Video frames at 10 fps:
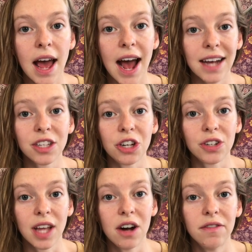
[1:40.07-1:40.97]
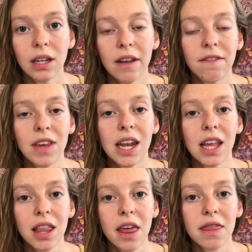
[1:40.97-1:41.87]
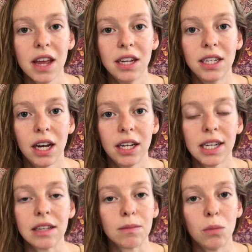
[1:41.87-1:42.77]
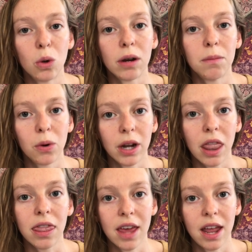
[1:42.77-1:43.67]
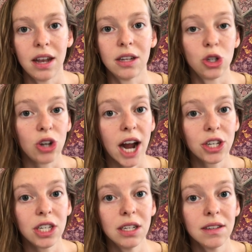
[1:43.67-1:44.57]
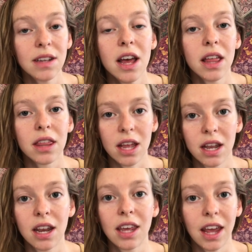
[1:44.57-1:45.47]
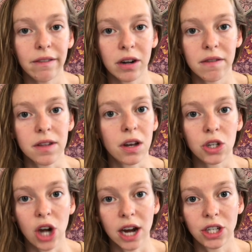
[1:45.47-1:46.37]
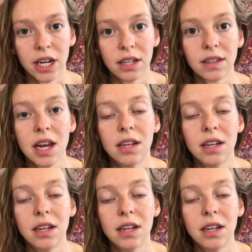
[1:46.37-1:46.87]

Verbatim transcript: Ask yourself if getting that thing done is more important than distractions, then get rid of the distractions.